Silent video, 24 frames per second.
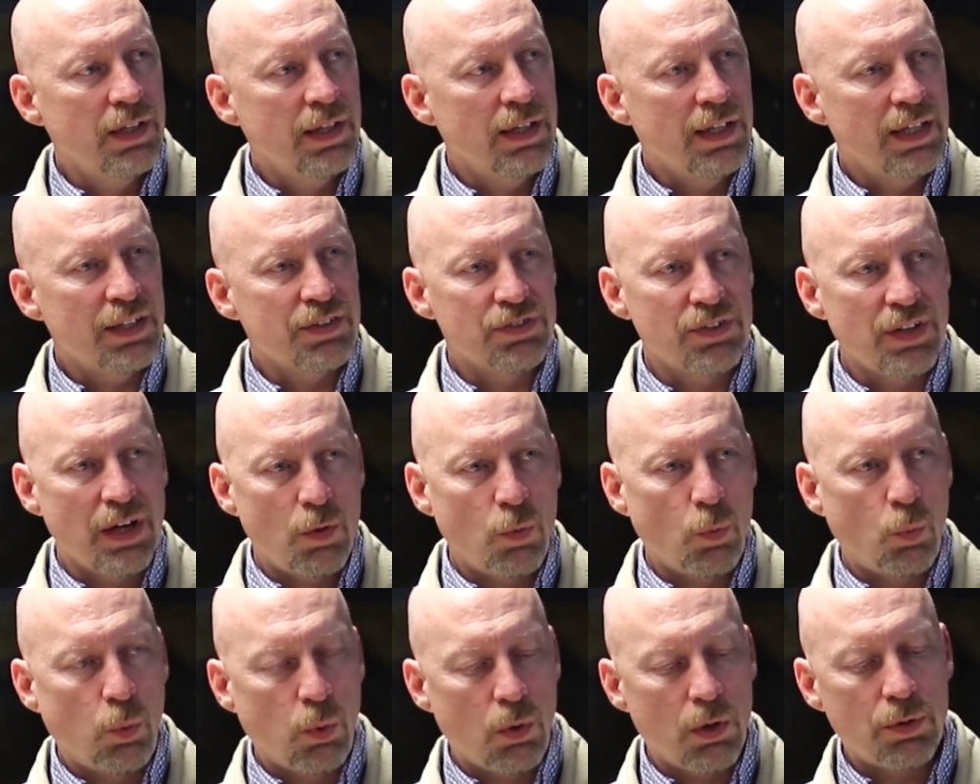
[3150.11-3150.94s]
is not
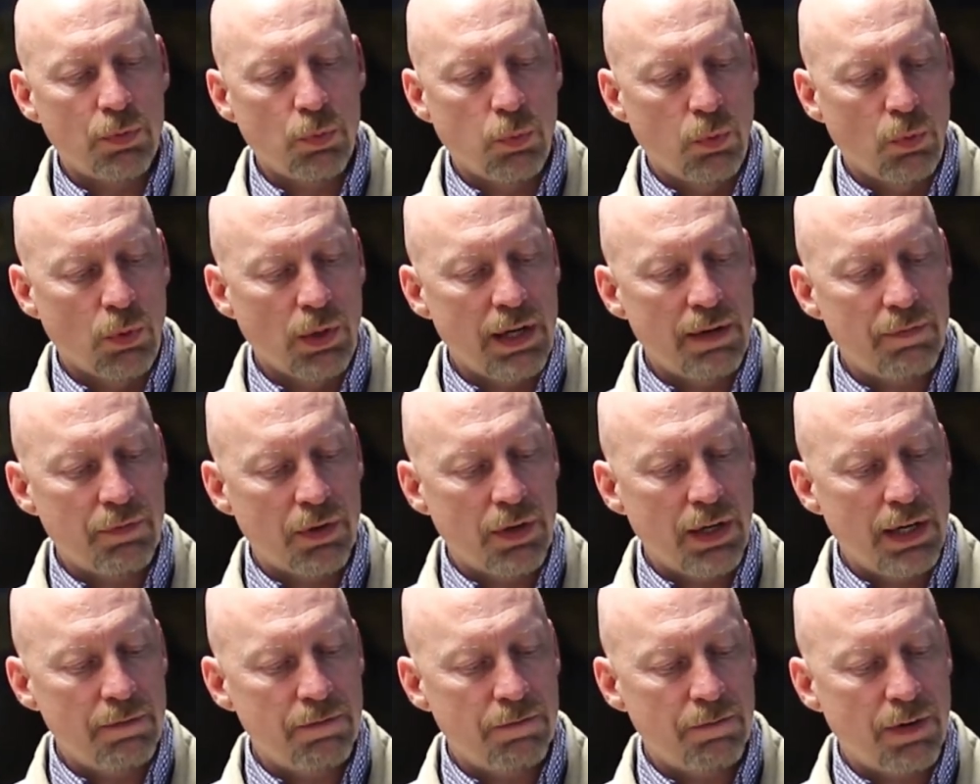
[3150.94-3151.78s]
worth whatever
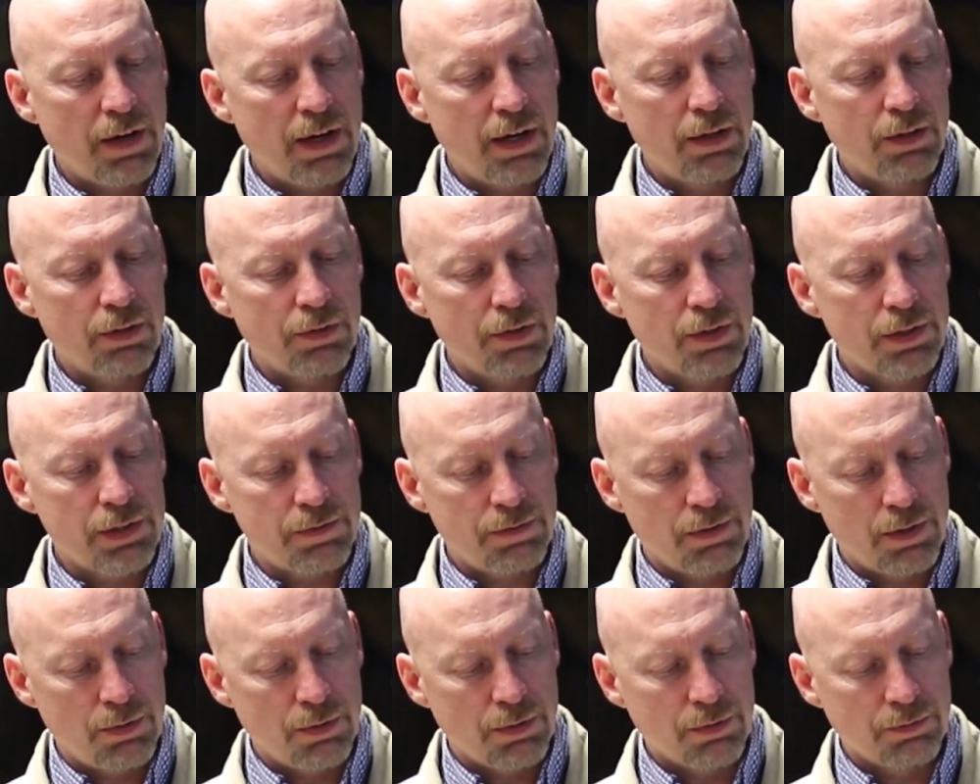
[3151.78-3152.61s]
I'd find on this
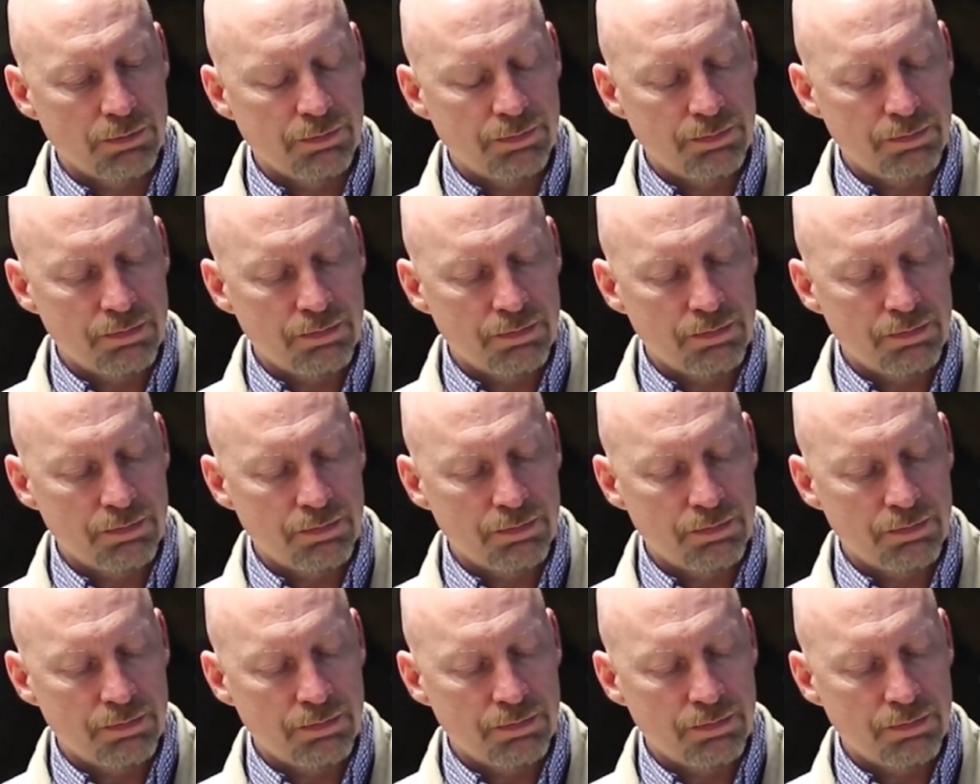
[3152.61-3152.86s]
phone.